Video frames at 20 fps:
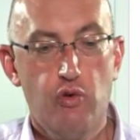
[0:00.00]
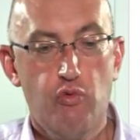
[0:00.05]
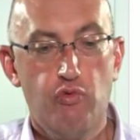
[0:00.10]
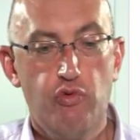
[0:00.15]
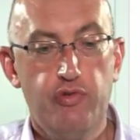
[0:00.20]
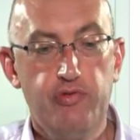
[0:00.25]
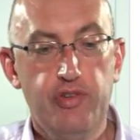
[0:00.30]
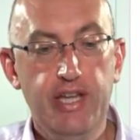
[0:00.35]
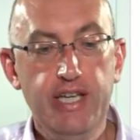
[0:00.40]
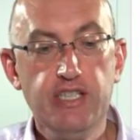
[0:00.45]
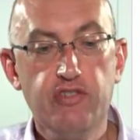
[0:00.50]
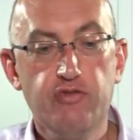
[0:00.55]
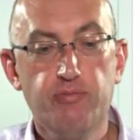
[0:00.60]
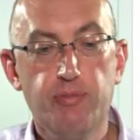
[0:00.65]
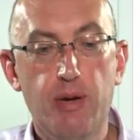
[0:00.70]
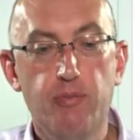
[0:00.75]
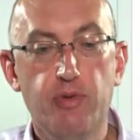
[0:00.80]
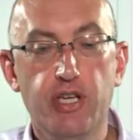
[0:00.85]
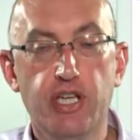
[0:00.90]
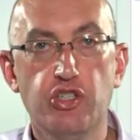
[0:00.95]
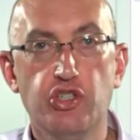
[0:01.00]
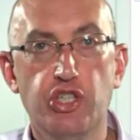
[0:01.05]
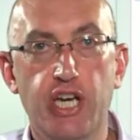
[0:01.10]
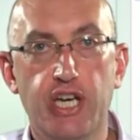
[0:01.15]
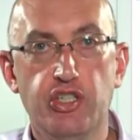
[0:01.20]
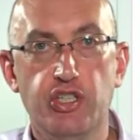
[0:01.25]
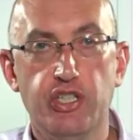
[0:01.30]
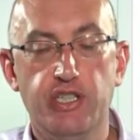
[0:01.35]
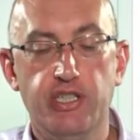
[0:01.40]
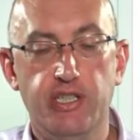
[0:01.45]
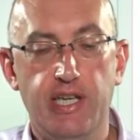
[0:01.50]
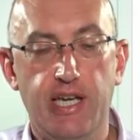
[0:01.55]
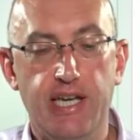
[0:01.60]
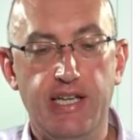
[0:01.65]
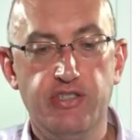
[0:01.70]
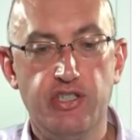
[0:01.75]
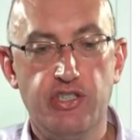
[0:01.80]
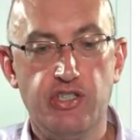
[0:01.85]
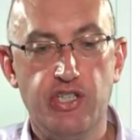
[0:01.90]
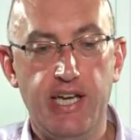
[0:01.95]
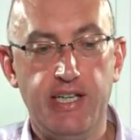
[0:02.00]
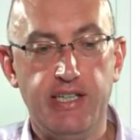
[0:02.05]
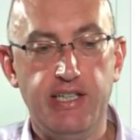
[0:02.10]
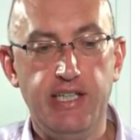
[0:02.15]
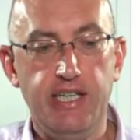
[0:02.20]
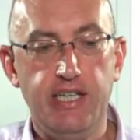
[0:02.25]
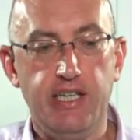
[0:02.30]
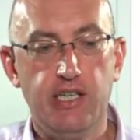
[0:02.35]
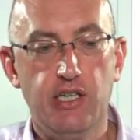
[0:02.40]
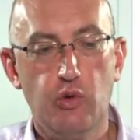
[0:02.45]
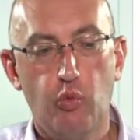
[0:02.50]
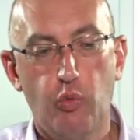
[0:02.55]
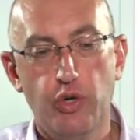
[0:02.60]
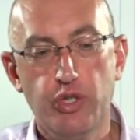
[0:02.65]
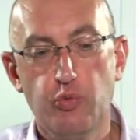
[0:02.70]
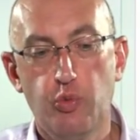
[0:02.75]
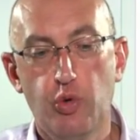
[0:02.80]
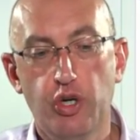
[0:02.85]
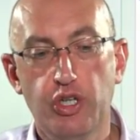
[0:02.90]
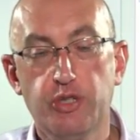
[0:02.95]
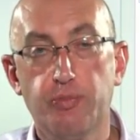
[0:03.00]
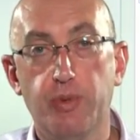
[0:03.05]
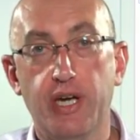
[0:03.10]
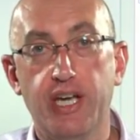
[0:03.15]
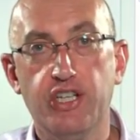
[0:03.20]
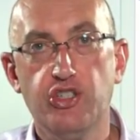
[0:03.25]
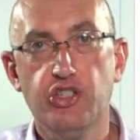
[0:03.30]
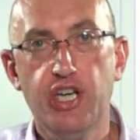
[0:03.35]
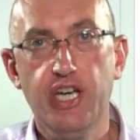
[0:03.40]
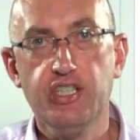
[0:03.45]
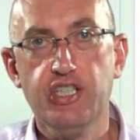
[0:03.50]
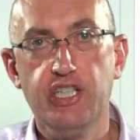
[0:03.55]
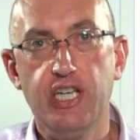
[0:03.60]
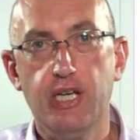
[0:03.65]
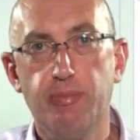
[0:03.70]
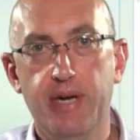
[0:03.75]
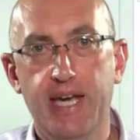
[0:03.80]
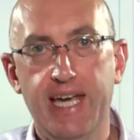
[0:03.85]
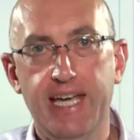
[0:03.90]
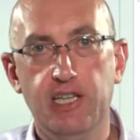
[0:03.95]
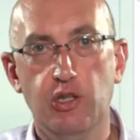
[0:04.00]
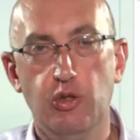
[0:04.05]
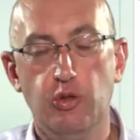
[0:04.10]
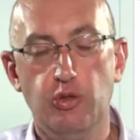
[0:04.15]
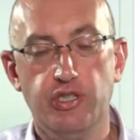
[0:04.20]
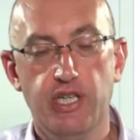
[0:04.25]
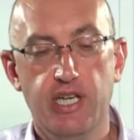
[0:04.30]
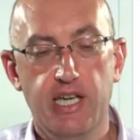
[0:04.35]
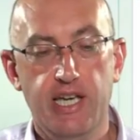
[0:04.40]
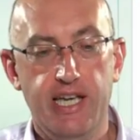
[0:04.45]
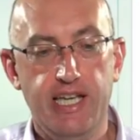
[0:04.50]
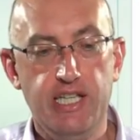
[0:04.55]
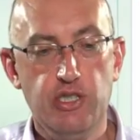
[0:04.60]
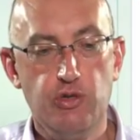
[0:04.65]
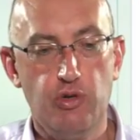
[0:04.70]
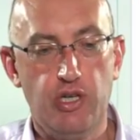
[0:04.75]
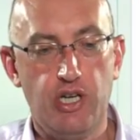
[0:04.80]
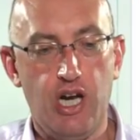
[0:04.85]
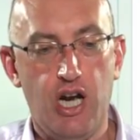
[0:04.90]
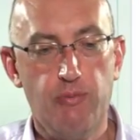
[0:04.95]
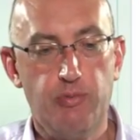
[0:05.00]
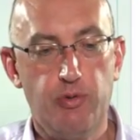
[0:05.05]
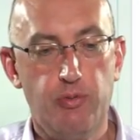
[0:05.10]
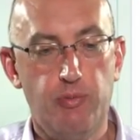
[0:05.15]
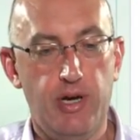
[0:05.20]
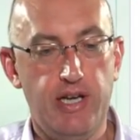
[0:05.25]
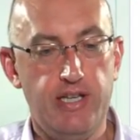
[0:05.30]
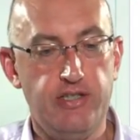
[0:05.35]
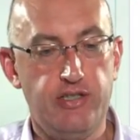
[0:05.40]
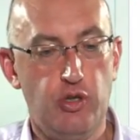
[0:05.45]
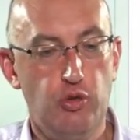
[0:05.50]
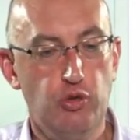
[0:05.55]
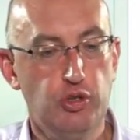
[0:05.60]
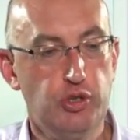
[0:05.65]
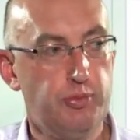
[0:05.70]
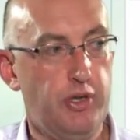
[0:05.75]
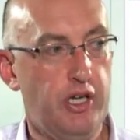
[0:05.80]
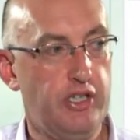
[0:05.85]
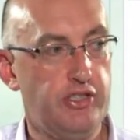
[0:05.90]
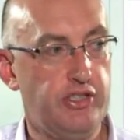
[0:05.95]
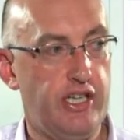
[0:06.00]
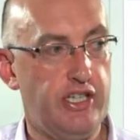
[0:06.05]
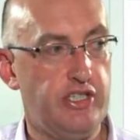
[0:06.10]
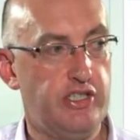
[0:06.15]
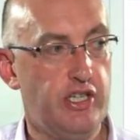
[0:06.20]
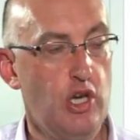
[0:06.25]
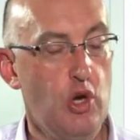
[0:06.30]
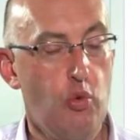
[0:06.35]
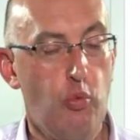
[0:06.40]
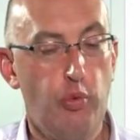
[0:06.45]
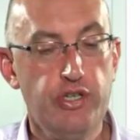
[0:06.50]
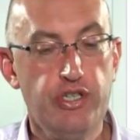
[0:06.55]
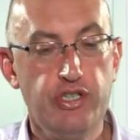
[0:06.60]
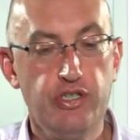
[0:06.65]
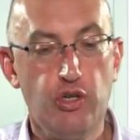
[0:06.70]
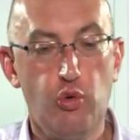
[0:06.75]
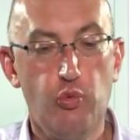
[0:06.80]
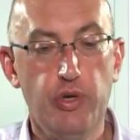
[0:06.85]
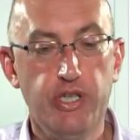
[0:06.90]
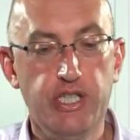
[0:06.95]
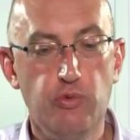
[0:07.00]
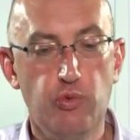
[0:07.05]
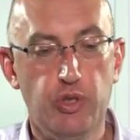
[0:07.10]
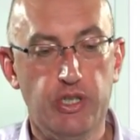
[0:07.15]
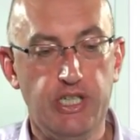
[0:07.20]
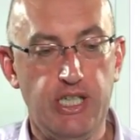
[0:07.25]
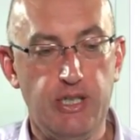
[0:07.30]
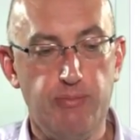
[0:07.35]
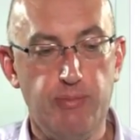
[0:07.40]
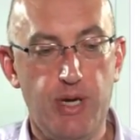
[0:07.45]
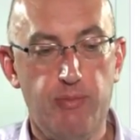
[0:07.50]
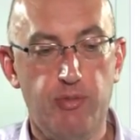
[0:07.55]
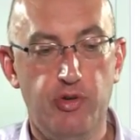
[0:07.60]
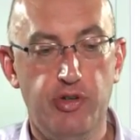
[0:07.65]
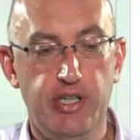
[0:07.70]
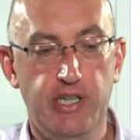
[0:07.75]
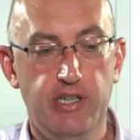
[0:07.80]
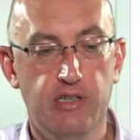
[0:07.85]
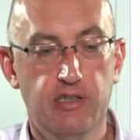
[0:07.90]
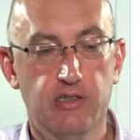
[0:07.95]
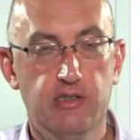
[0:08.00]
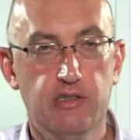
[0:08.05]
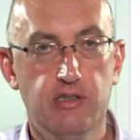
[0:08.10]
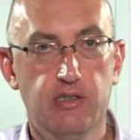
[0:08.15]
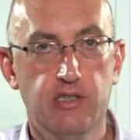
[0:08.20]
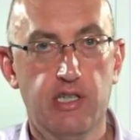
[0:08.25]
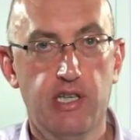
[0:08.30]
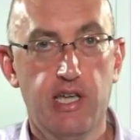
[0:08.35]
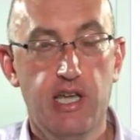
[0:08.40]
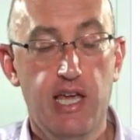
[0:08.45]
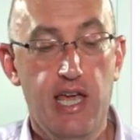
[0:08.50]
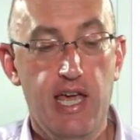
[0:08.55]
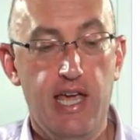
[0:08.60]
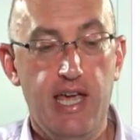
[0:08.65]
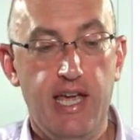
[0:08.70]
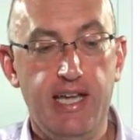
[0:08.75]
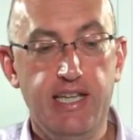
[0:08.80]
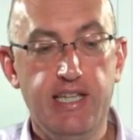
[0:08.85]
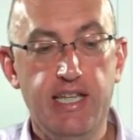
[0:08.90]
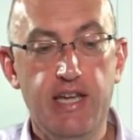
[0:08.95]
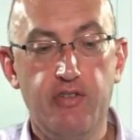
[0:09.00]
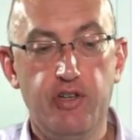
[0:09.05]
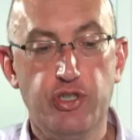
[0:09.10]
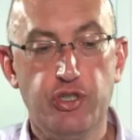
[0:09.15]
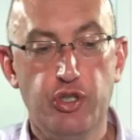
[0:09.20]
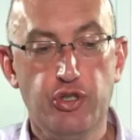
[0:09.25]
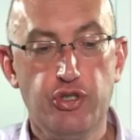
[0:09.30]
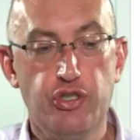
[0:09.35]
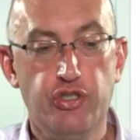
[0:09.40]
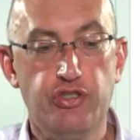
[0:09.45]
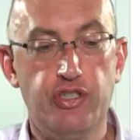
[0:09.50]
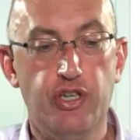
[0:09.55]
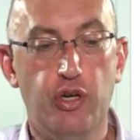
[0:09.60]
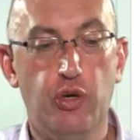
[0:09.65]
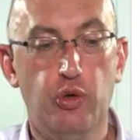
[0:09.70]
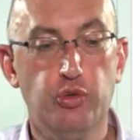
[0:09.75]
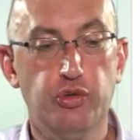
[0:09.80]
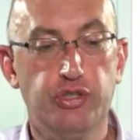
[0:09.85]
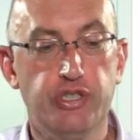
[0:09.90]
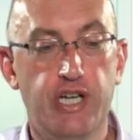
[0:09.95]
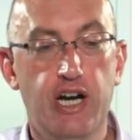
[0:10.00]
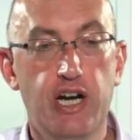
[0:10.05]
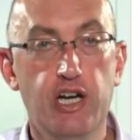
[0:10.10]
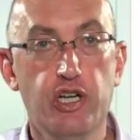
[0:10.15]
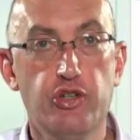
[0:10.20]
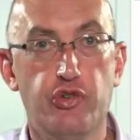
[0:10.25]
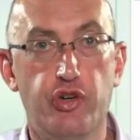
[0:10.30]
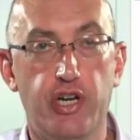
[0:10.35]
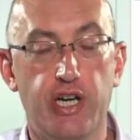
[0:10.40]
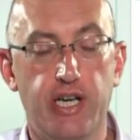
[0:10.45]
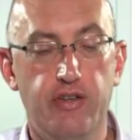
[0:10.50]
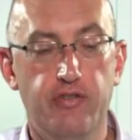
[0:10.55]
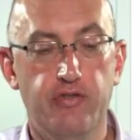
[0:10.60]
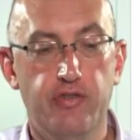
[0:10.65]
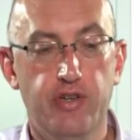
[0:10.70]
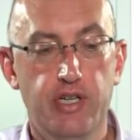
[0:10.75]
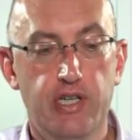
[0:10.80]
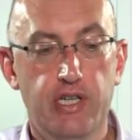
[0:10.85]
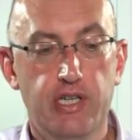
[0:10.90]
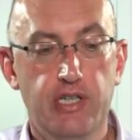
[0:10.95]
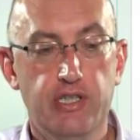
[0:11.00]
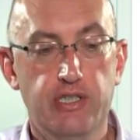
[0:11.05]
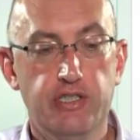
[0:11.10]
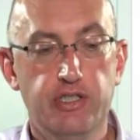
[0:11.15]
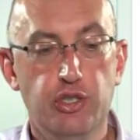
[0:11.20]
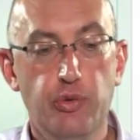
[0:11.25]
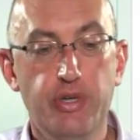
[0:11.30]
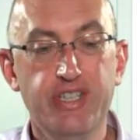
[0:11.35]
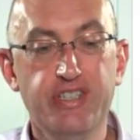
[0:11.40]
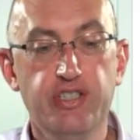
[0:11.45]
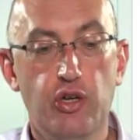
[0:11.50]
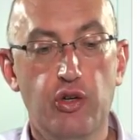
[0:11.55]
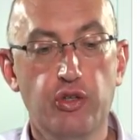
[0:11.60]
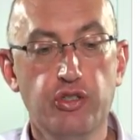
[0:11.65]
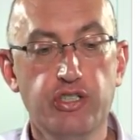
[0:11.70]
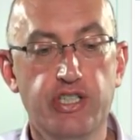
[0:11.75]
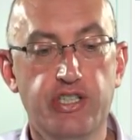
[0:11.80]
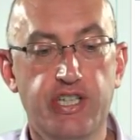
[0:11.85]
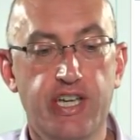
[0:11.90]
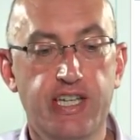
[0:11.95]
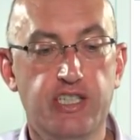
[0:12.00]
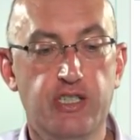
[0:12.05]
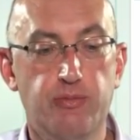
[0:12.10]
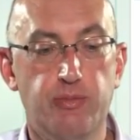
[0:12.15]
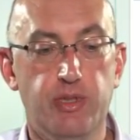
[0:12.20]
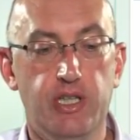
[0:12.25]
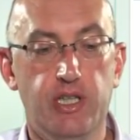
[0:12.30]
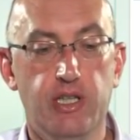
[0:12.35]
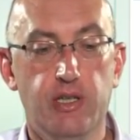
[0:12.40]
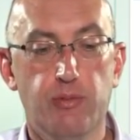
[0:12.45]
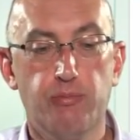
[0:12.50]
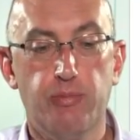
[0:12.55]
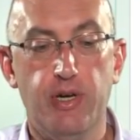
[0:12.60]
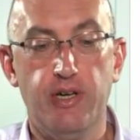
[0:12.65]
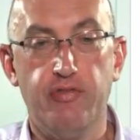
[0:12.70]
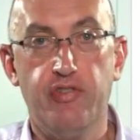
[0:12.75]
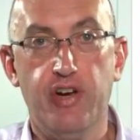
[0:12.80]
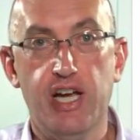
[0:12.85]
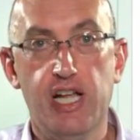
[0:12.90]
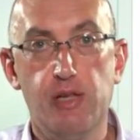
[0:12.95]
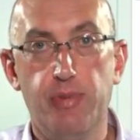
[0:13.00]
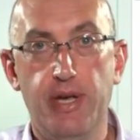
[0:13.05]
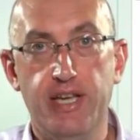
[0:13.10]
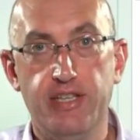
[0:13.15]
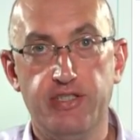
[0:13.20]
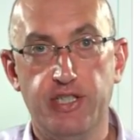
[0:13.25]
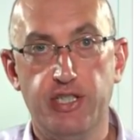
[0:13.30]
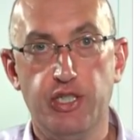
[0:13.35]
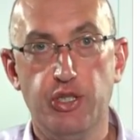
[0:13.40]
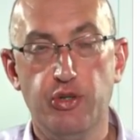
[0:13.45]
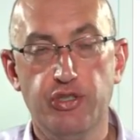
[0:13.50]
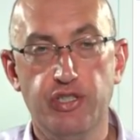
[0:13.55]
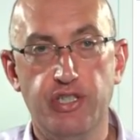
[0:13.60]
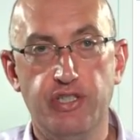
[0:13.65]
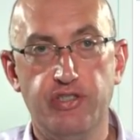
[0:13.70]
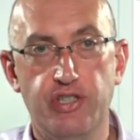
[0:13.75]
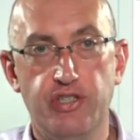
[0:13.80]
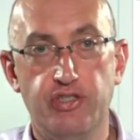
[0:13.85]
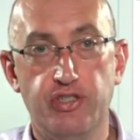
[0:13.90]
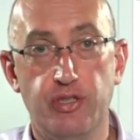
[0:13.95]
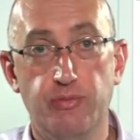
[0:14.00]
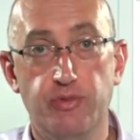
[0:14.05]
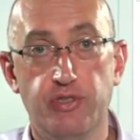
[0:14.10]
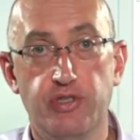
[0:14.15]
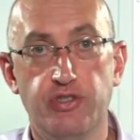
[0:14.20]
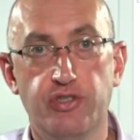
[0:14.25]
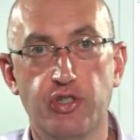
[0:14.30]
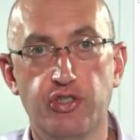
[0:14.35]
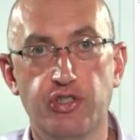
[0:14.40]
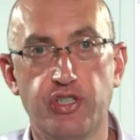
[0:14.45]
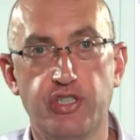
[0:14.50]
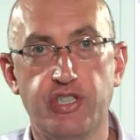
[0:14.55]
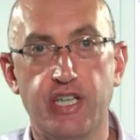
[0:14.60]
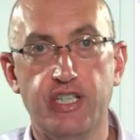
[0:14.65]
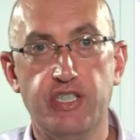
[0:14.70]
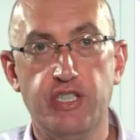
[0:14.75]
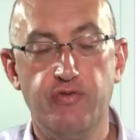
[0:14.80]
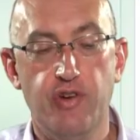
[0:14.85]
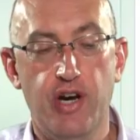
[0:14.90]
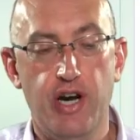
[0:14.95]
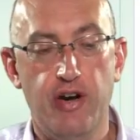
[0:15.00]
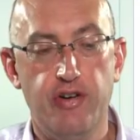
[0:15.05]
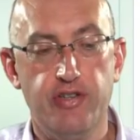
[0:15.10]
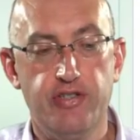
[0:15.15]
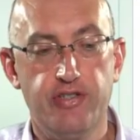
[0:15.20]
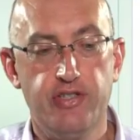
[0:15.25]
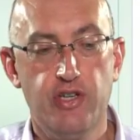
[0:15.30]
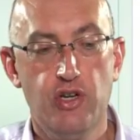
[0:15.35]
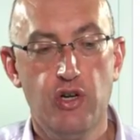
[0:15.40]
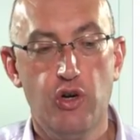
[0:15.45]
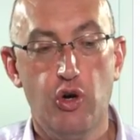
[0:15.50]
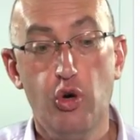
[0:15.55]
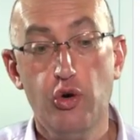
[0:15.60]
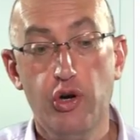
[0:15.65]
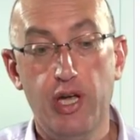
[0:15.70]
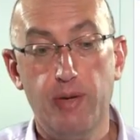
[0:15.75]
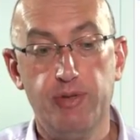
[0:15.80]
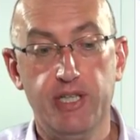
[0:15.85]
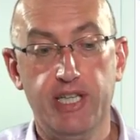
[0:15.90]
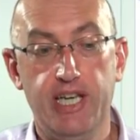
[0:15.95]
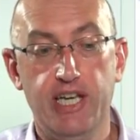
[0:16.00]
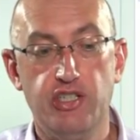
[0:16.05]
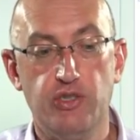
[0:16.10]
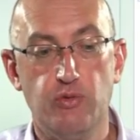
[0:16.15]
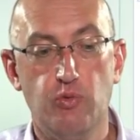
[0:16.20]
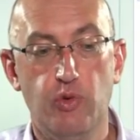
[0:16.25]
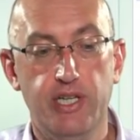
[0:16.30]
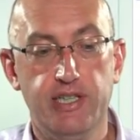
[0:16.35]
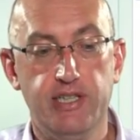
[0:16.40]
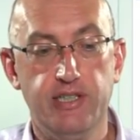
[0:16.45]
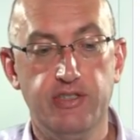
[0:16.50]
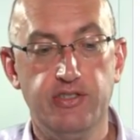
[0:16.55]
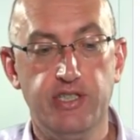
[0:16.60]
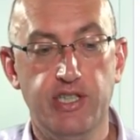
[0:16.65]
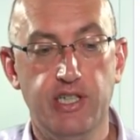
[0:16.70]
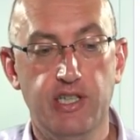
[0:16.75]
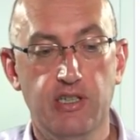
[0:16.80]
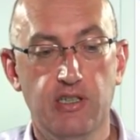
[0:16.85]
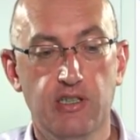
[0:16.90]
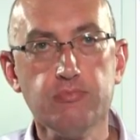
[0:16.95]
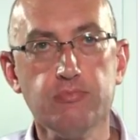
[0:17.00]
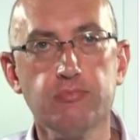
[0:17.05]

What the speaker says: Reflective memory injection is a technique which works by injecting a payload into a compromised host process which is already running in memory. It never touches the host hard drive, so is undetectable by file-based security systems such as antivirus or application whitelisting.